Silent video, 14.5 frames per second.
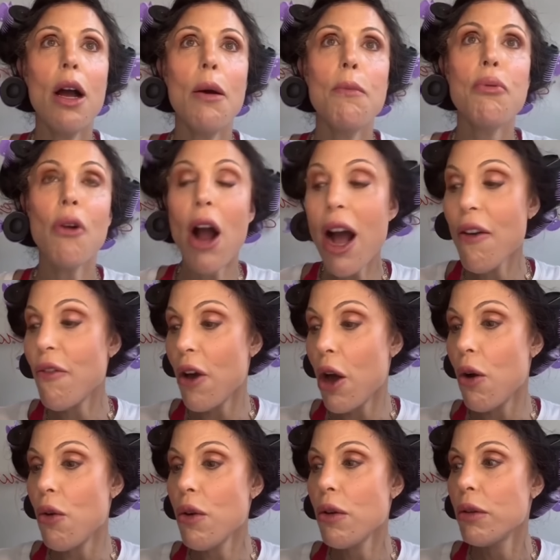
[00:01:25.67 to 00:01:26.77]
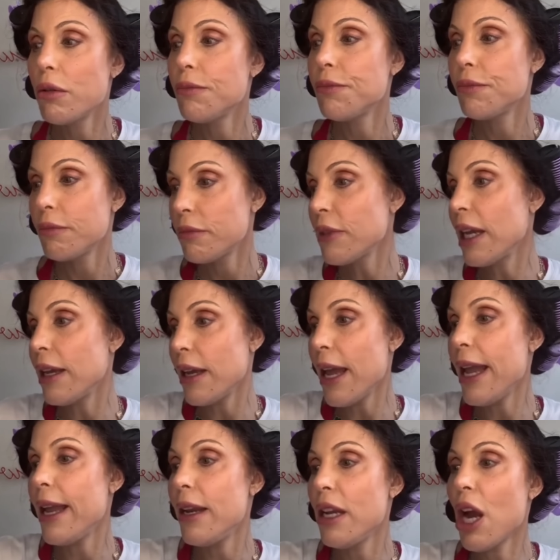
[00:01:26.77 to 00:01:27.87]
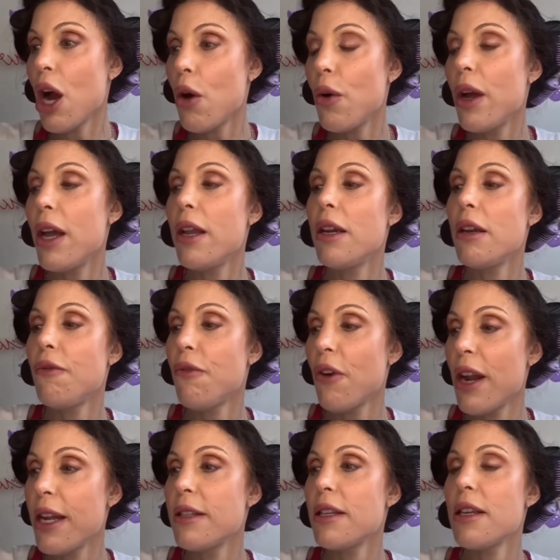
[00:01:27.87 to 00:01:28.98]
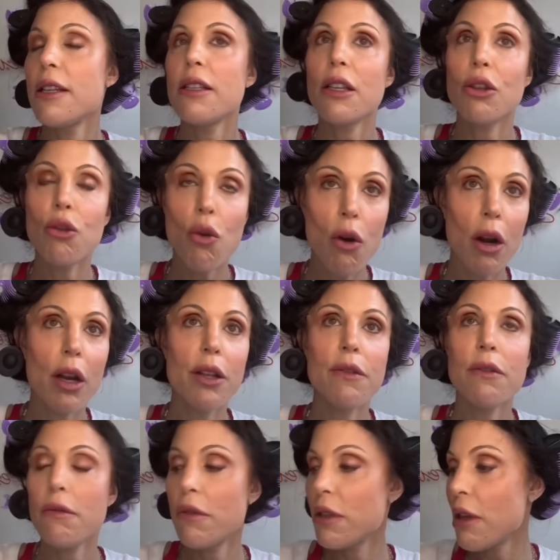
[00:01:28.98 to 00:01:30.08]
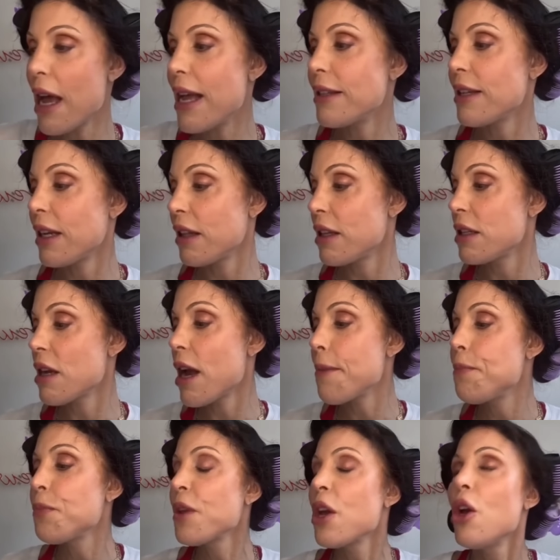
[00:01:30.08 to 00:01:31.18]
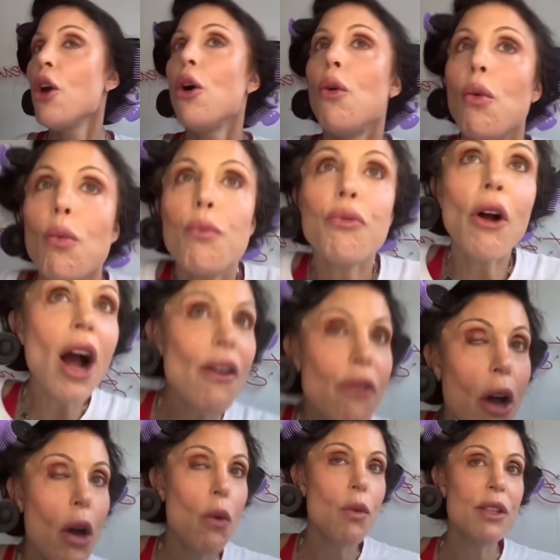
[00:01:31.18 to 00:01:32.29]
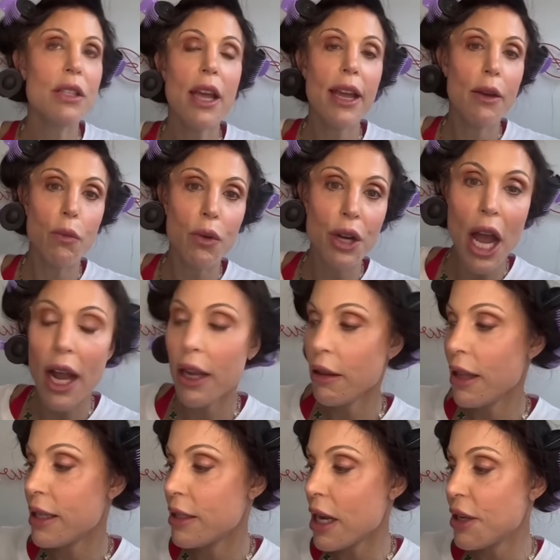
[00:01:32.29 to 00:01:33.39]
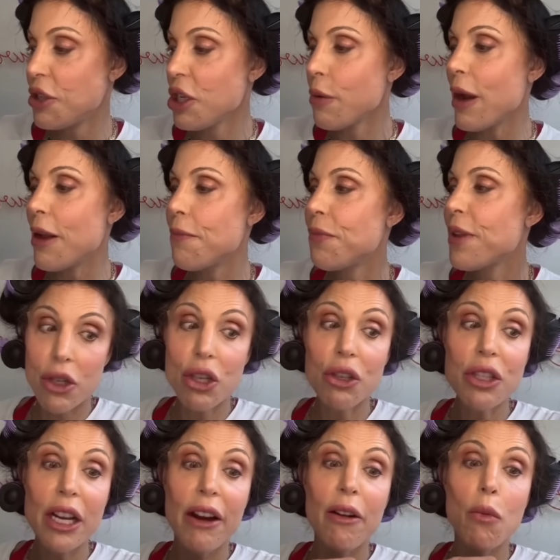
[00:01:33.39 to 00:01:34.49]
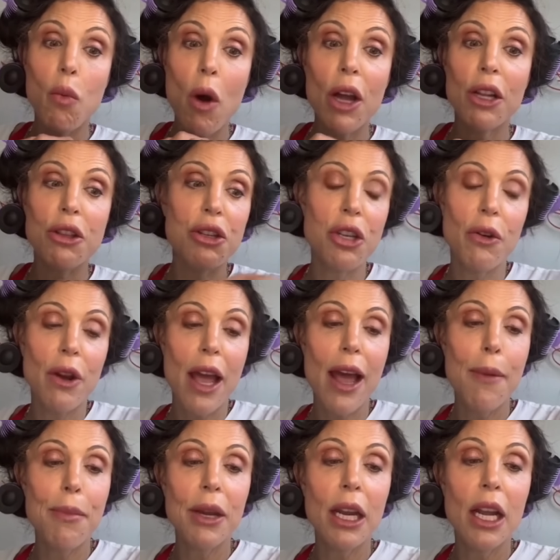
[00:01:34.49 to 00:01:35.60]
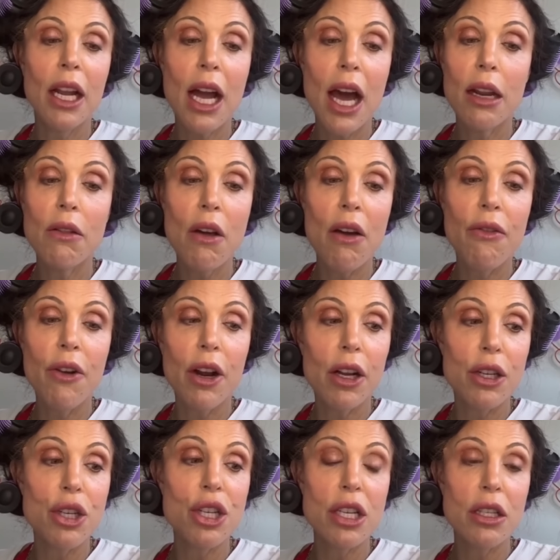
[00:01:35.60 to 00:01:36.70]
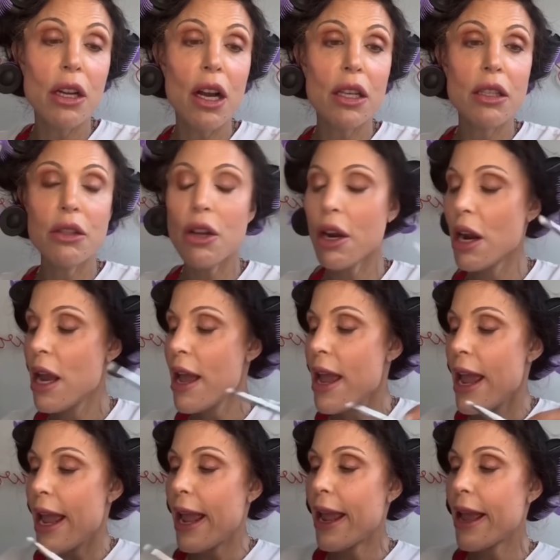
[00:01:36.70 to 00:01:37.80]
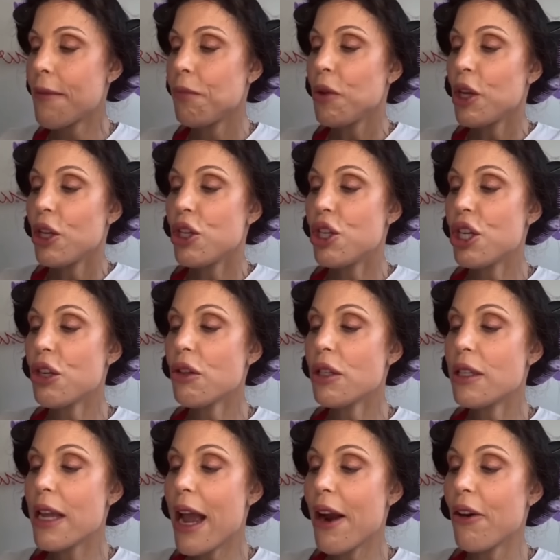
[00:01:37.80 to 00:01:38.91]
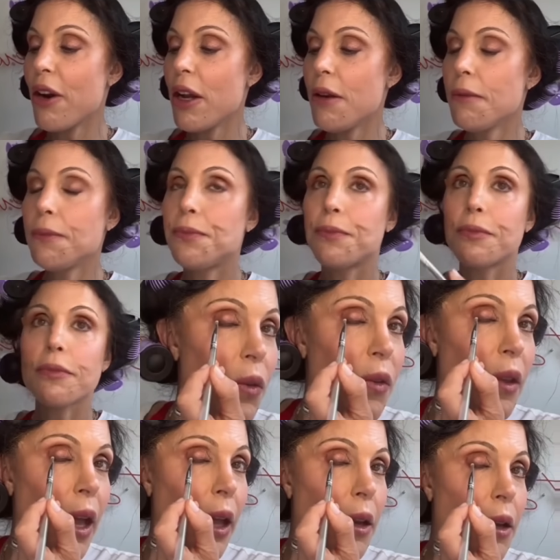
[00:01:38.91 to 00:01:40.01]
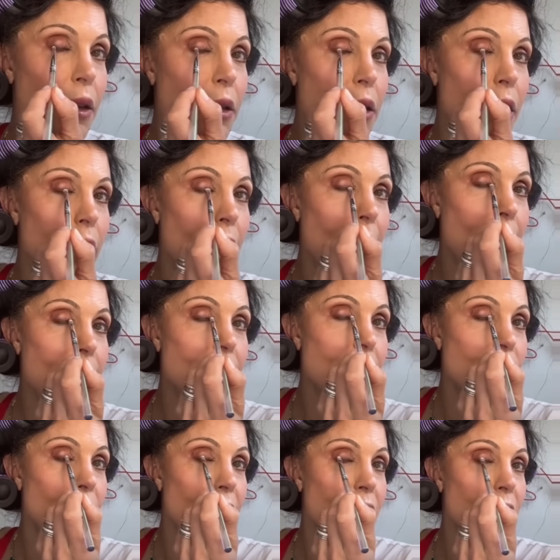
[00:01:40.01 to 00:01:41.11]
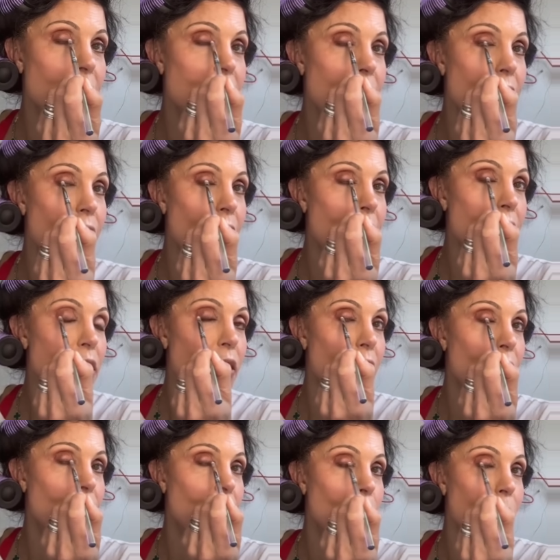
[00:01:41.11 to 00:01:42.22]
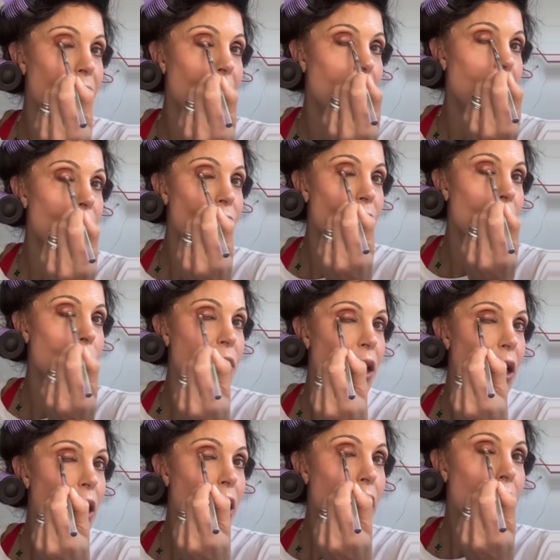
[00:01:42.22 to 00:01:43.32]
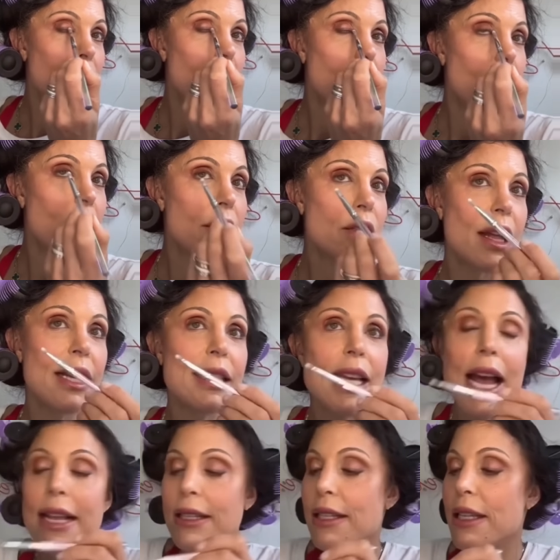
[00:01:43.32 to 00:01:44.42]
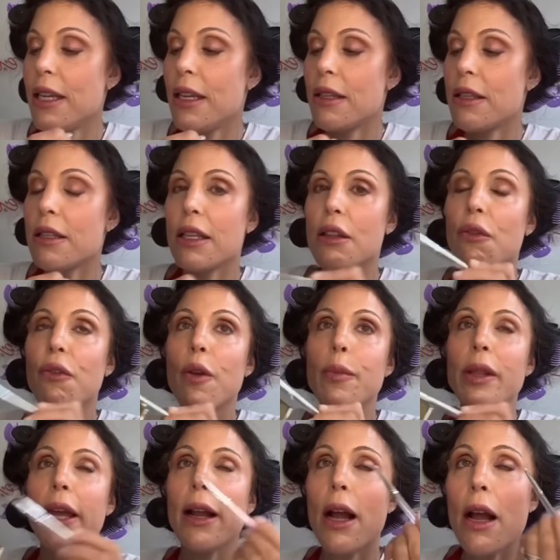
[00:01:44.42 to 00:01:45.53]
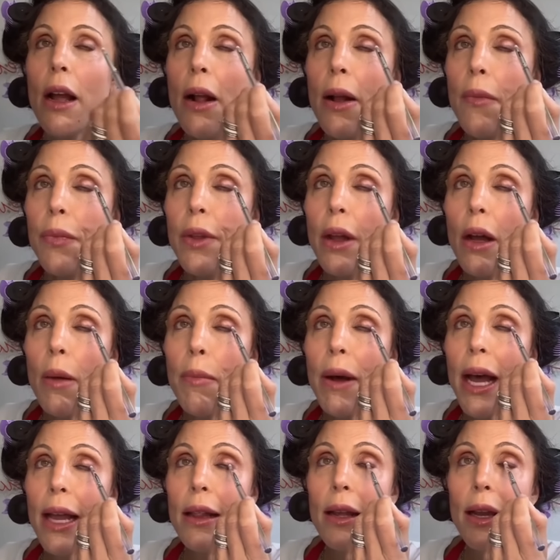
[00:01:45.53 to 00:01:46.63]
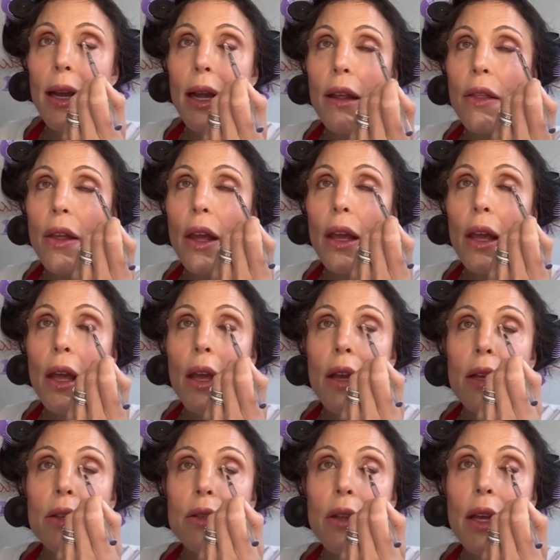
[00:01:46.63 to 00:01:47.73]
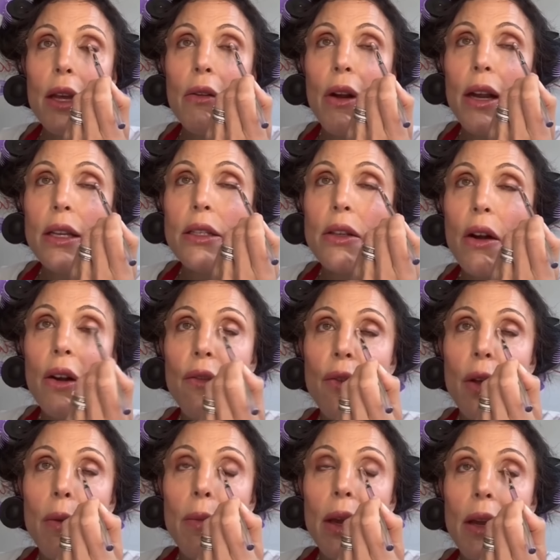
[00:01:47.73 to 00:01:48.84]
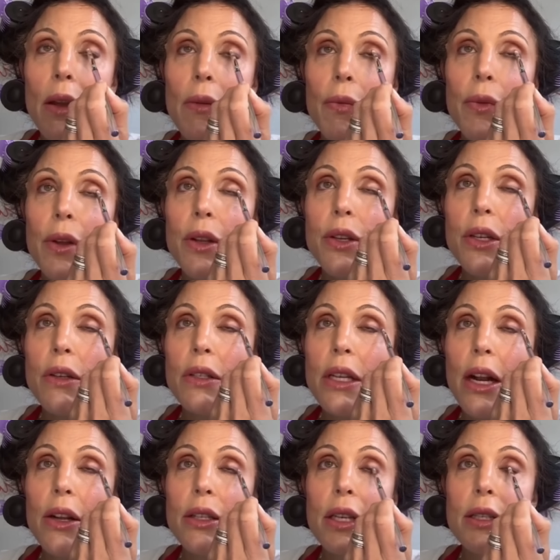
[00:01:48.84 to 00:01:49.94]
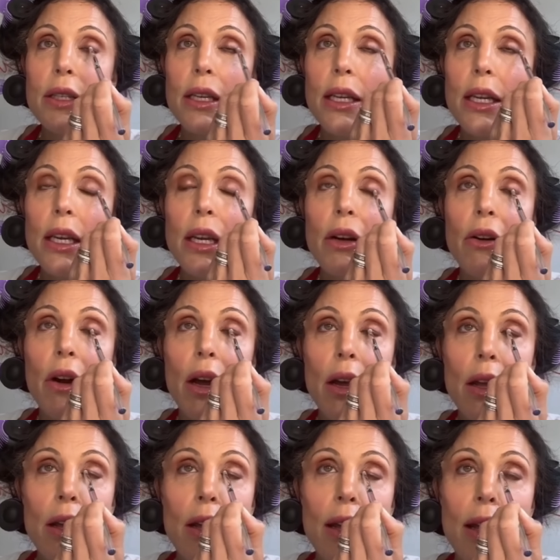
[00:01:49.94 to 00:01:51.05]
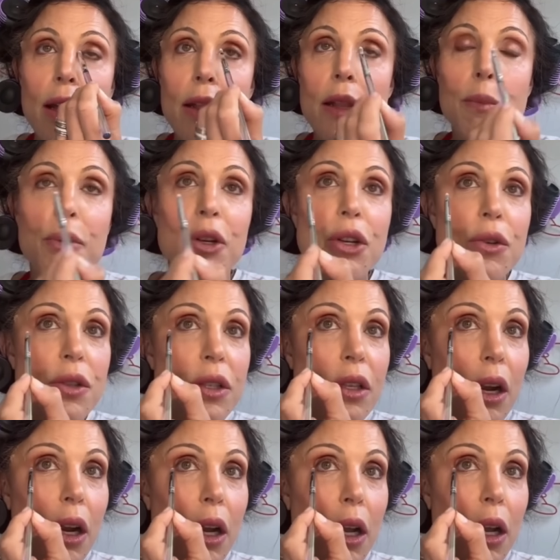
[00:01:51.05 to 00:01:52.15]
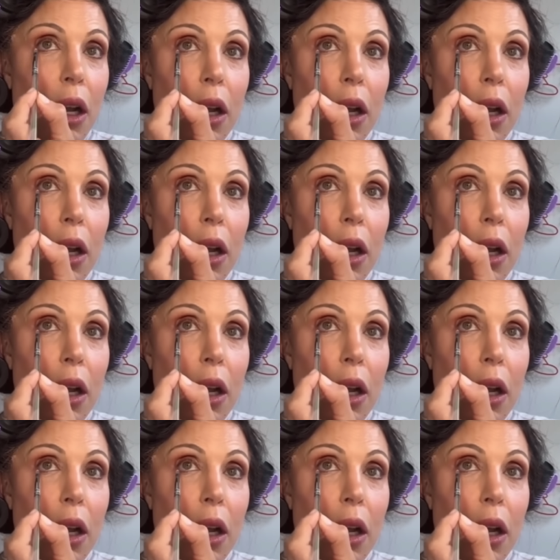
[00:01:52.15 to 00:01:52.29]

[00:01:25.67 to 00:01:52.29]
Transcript: Bravo, like Andy Cohen and Francis and Lauren Delaznick at the time, Bravo was like, let's not do it. Jill Zarin wanted the show to happen. Gotta love her because she's a hustler. And Jill Zarin said to the casting director, because they had already started filming, like they filmed, it's like test scenes. It's like they're filming like a pilot kind of thing. So they had already started filming. And Jill Zarin says to Kira, the producer